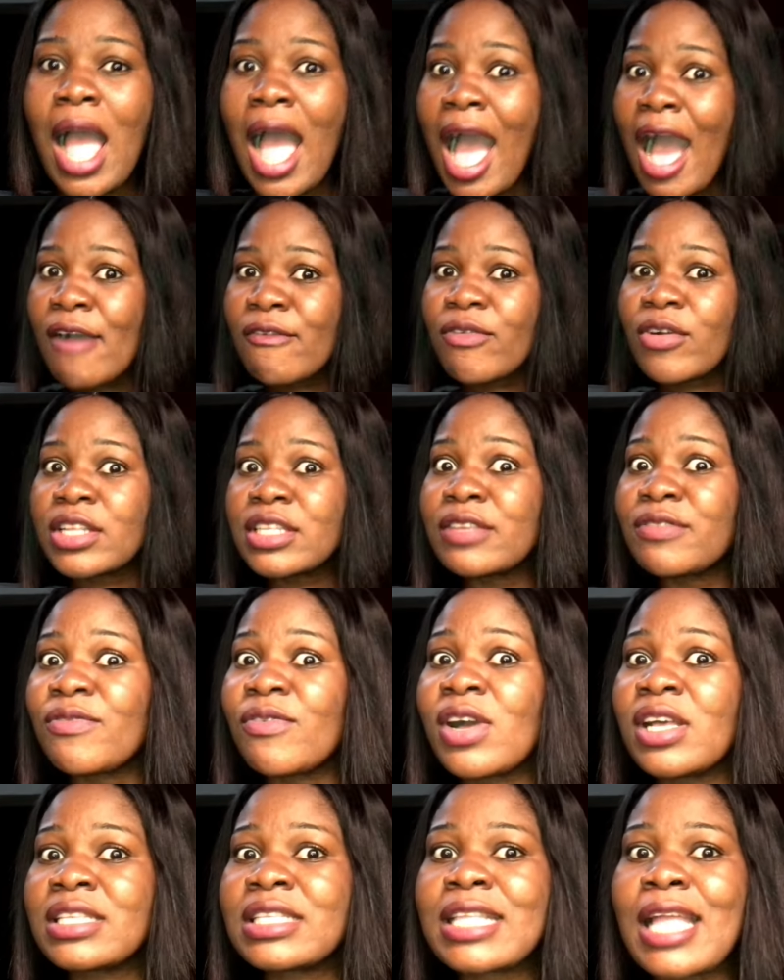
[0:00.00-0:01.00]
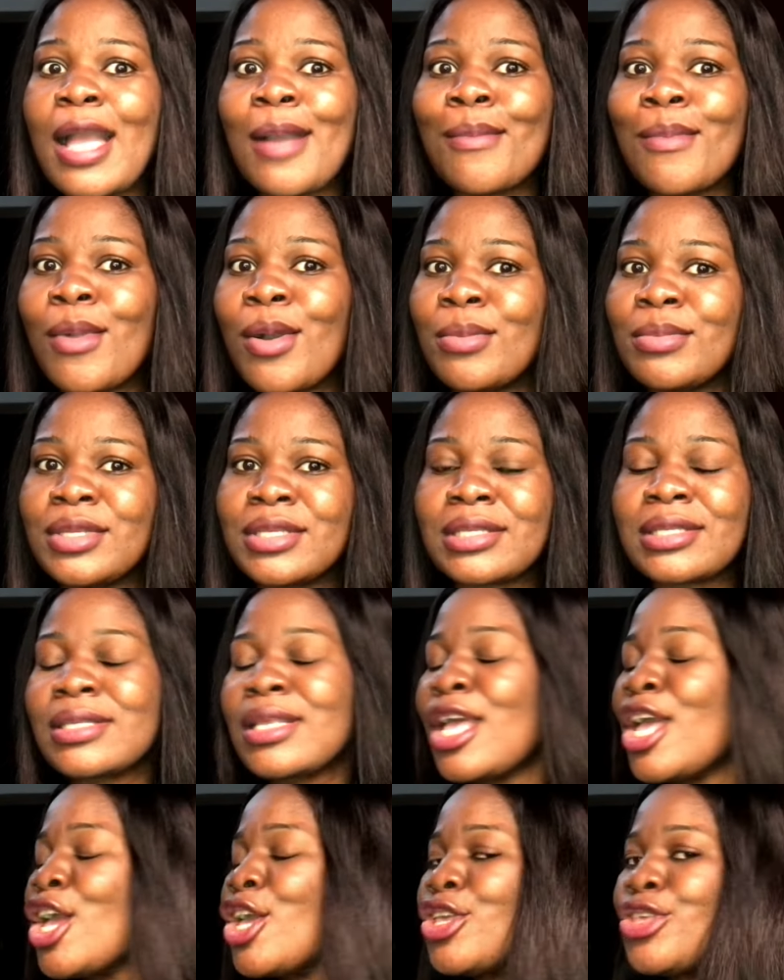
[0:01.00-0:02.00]
And for the first time mommies,
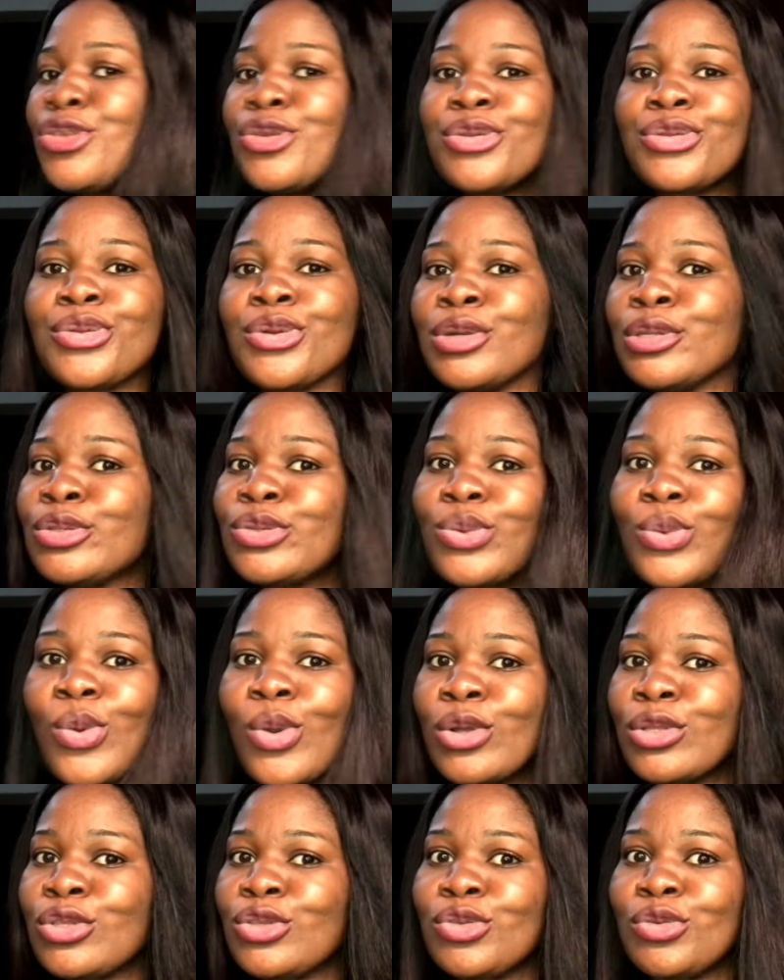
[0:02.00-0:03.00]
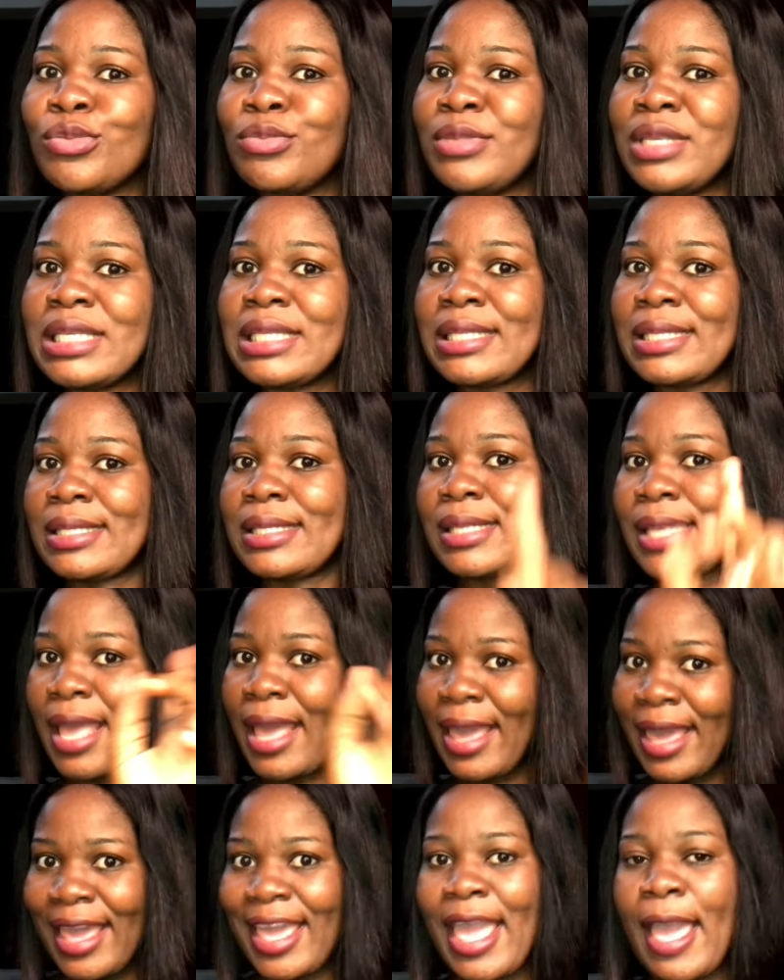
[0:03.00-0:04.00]
you don't want to miss
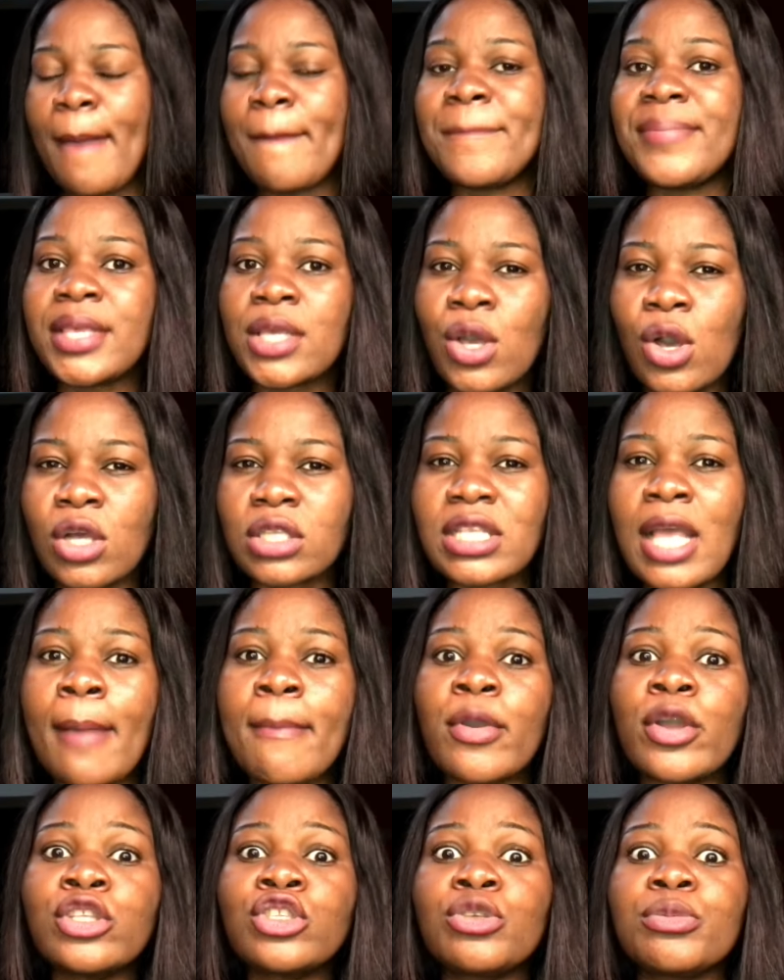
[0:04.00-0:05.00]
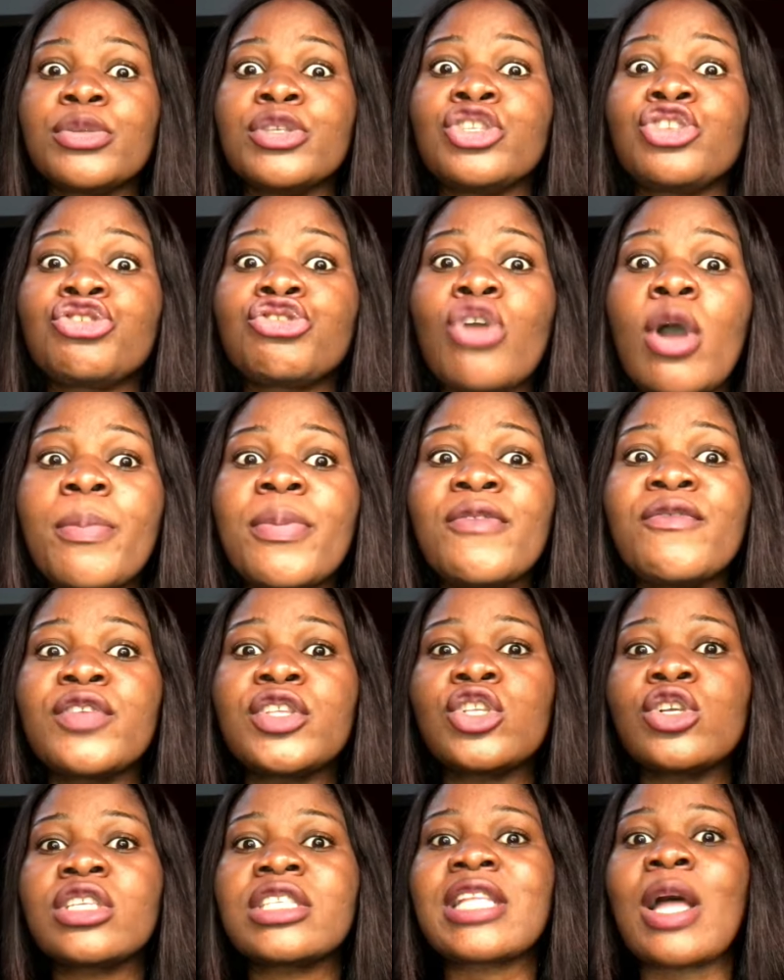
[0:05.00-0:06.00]
here, because I'm going to be dropping
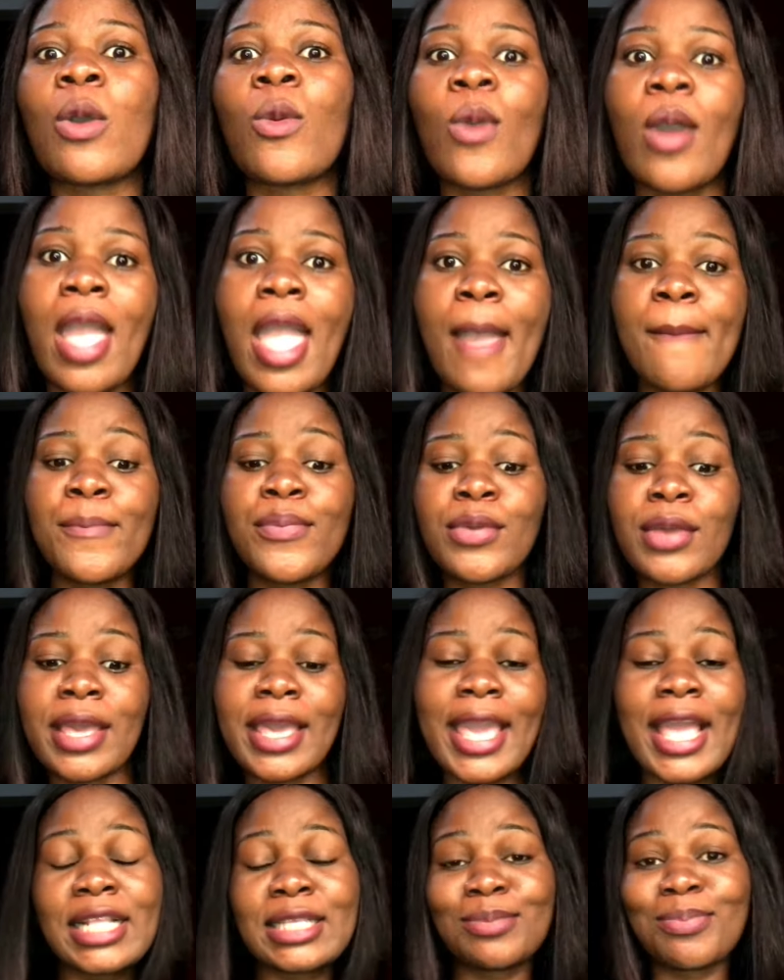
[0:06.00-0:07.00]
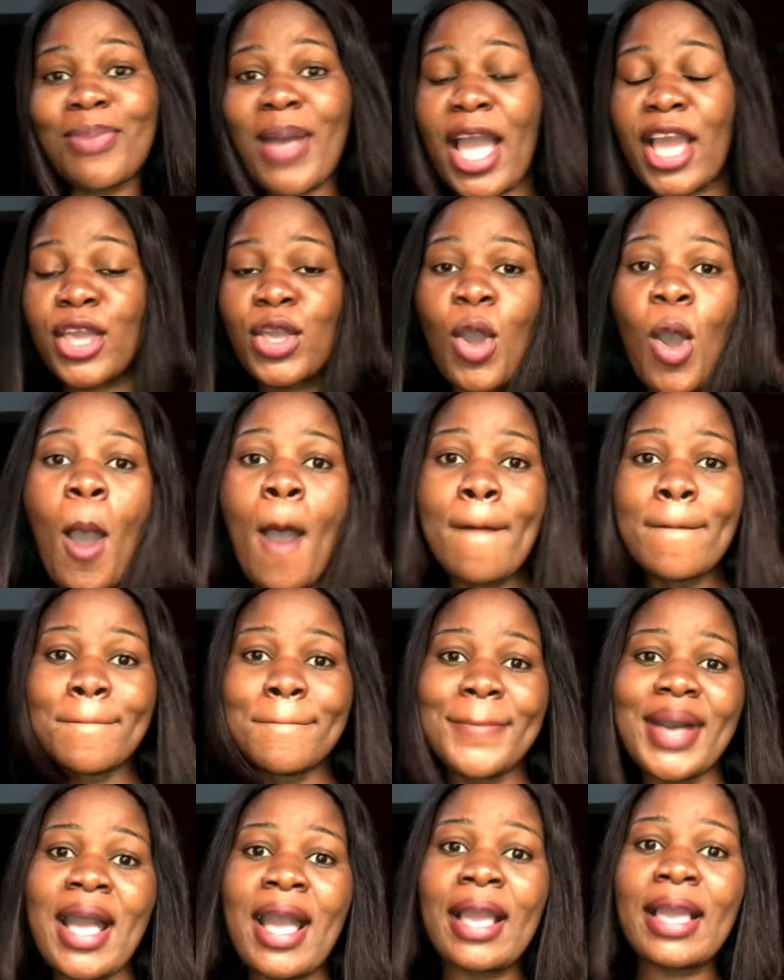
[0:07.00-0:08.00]
videos that will help you get back your
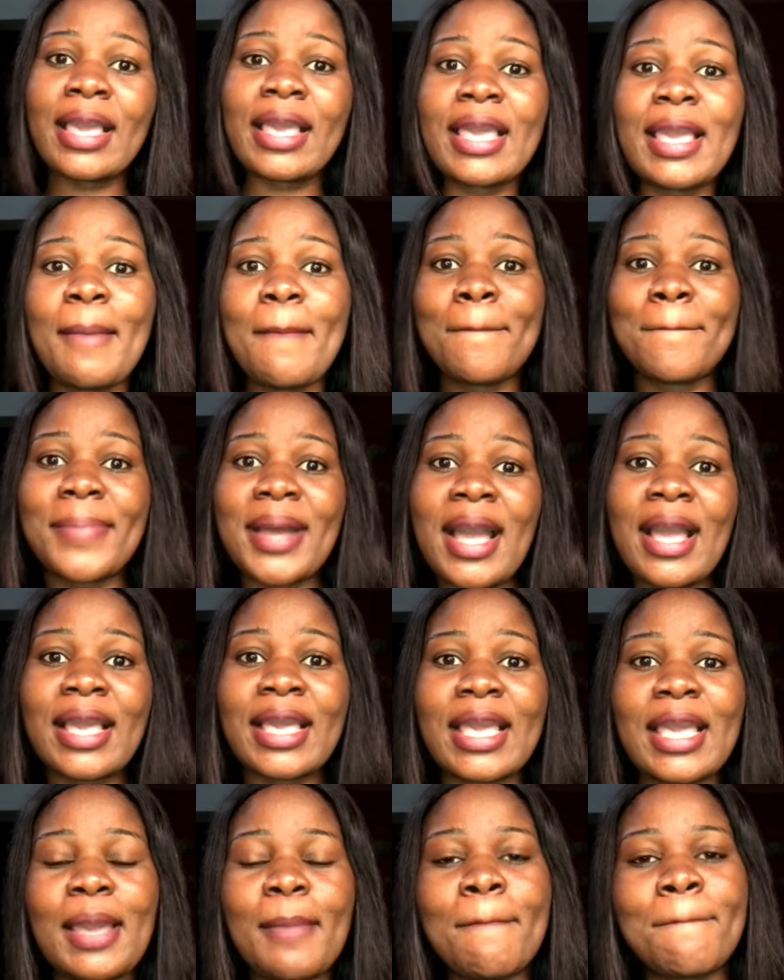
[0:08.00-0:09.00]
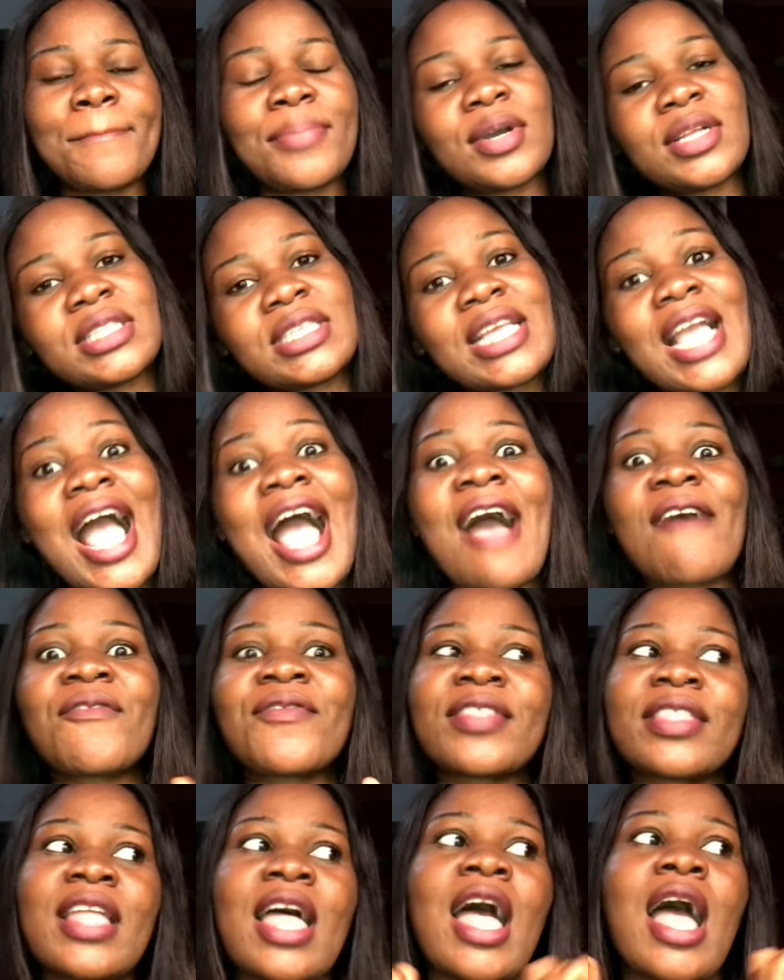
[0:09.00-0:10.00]
banging body
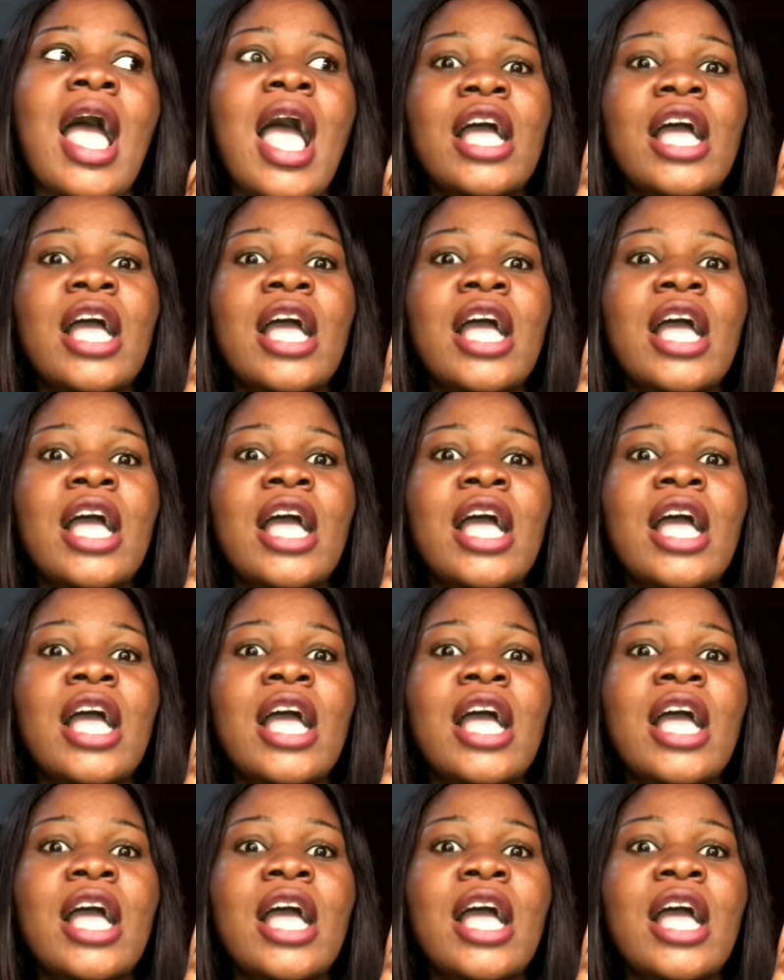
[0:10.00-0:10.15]
after